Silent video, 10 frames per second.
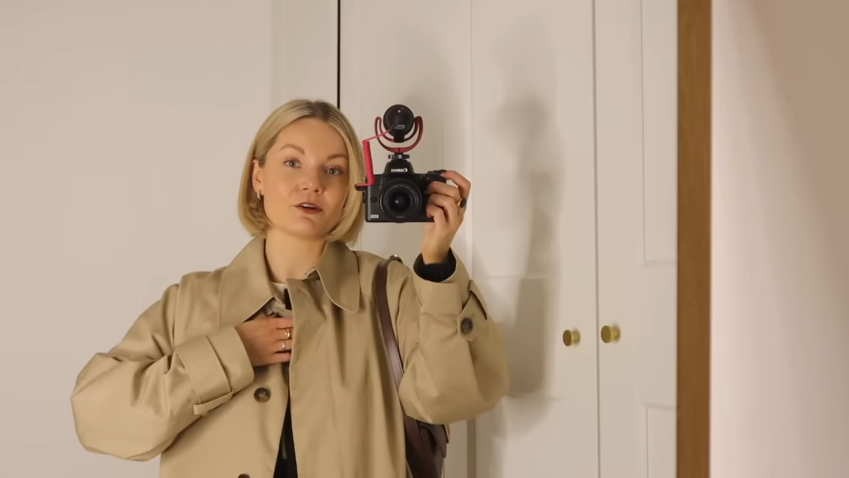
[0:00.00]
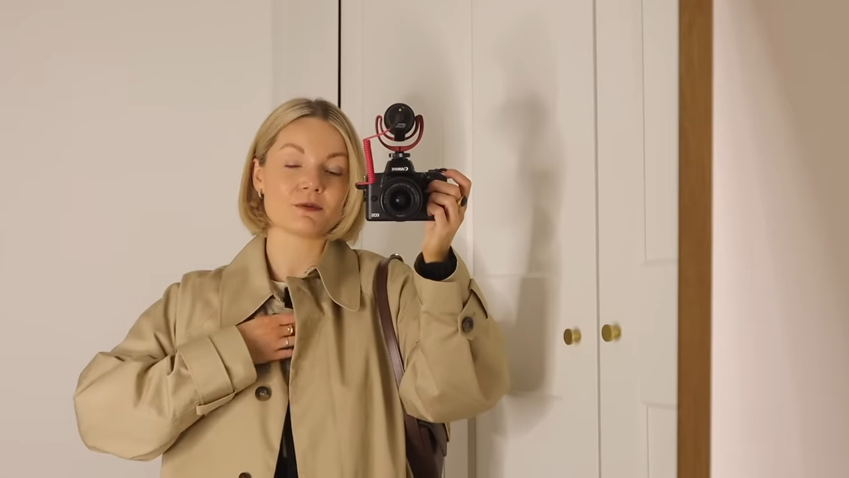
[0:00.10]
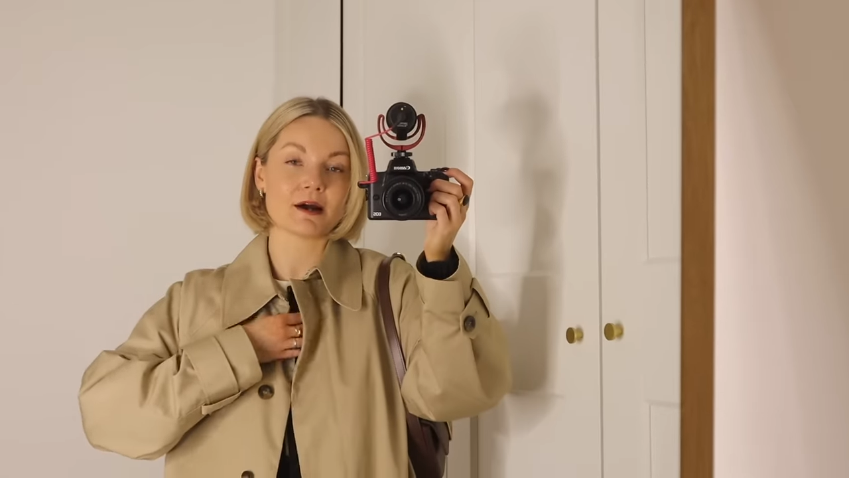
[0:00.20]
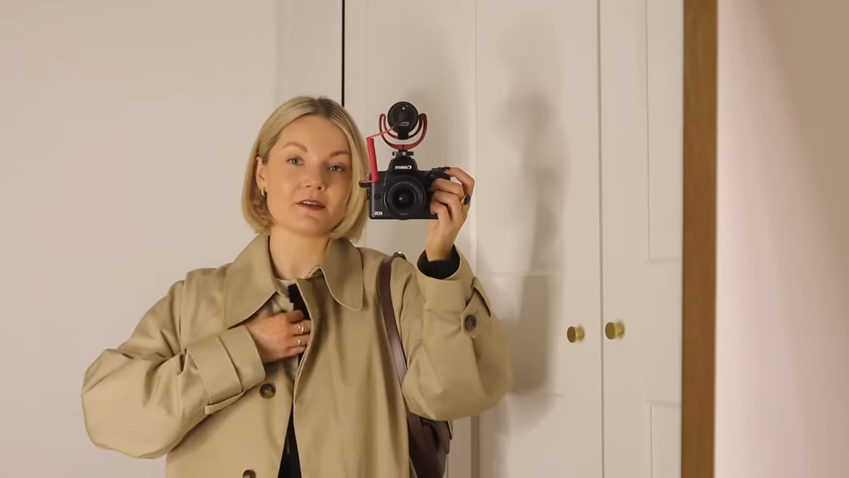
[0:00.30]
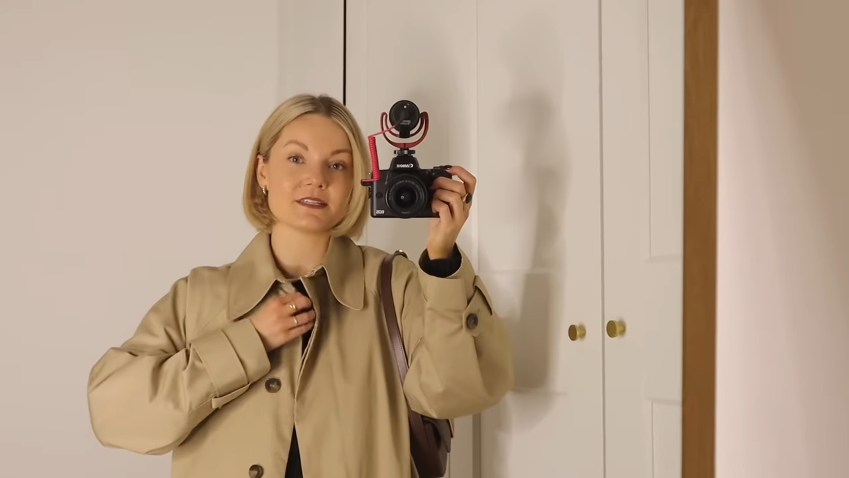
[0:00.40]
and
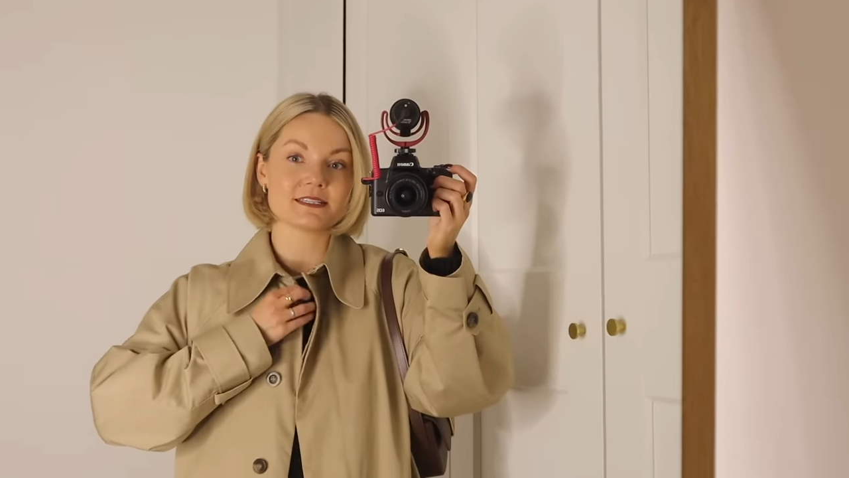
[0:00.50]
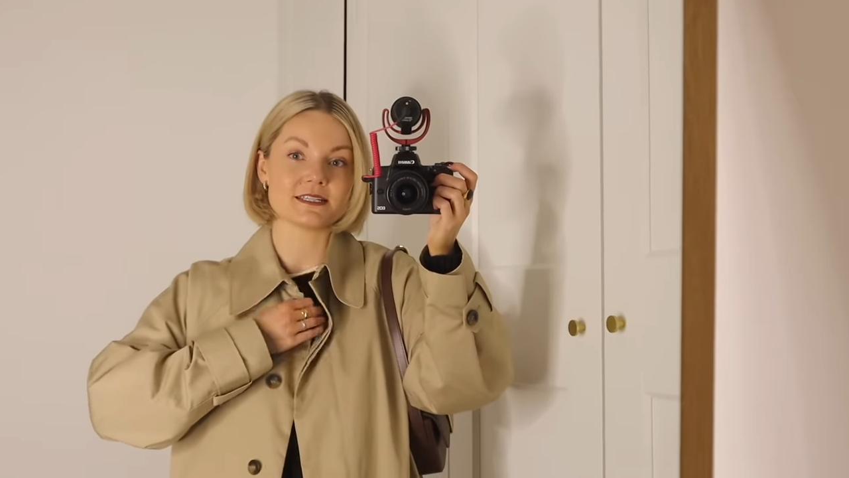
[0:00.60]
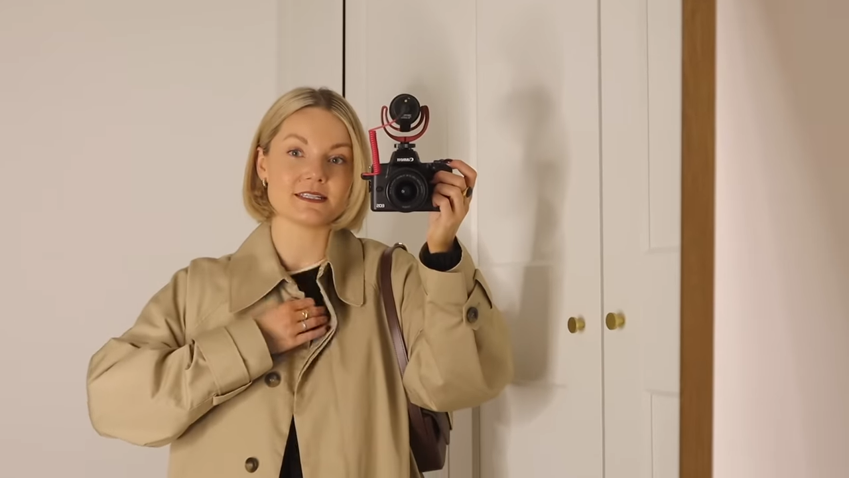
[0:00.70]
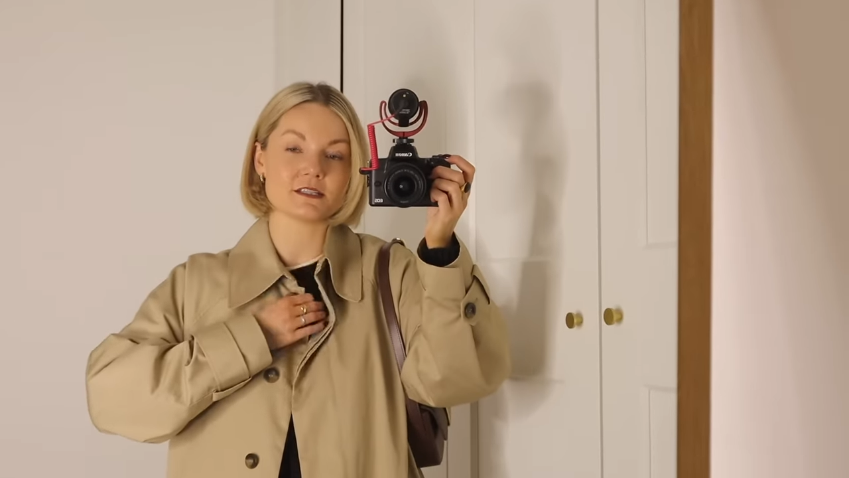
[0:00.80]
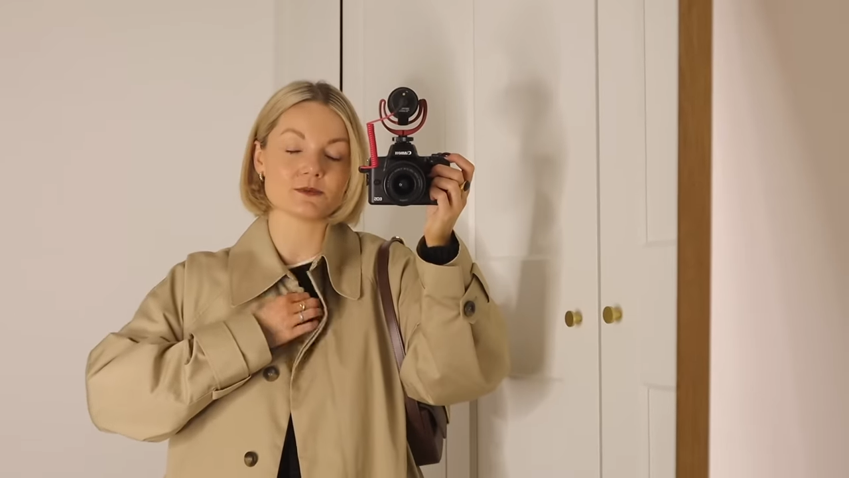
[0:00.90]
about in the
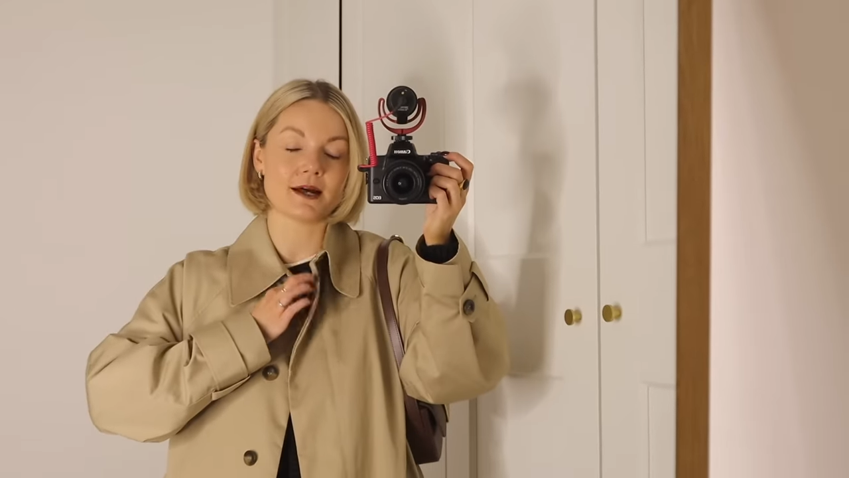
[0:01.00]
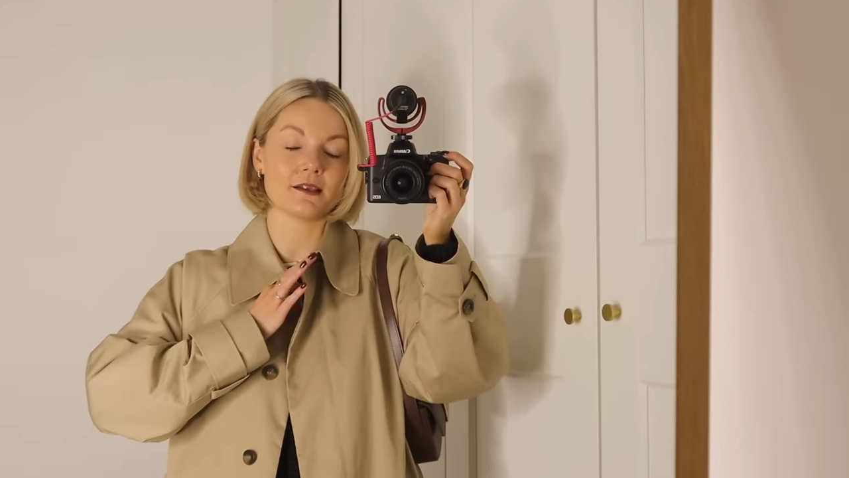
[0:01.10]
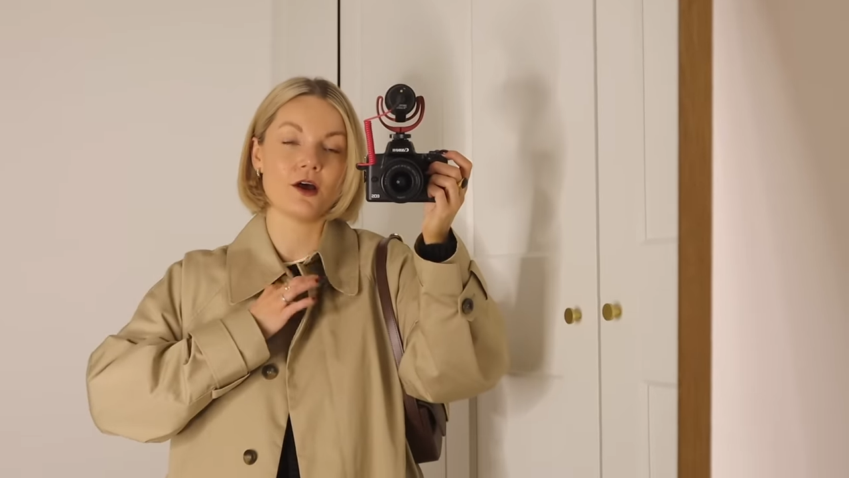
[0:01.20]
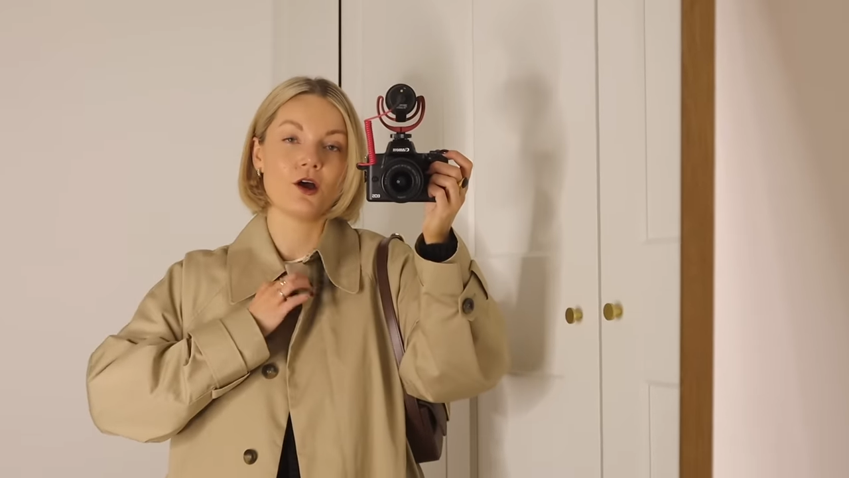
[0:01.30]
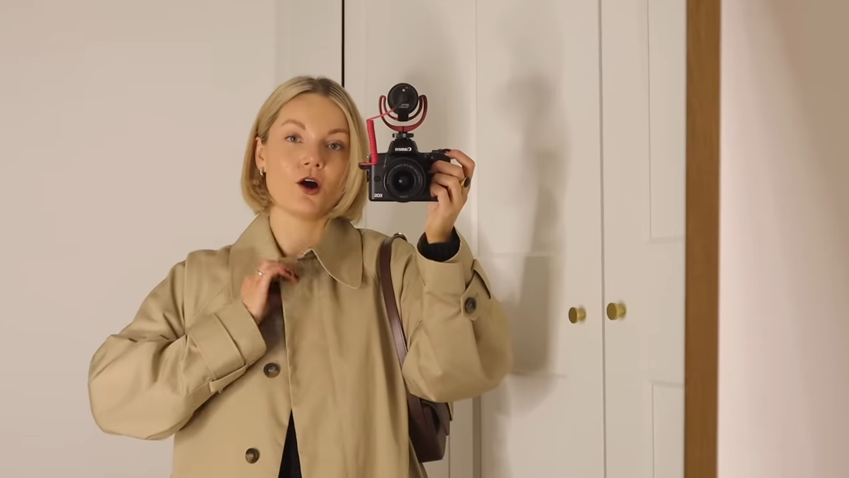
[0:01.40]
city as well.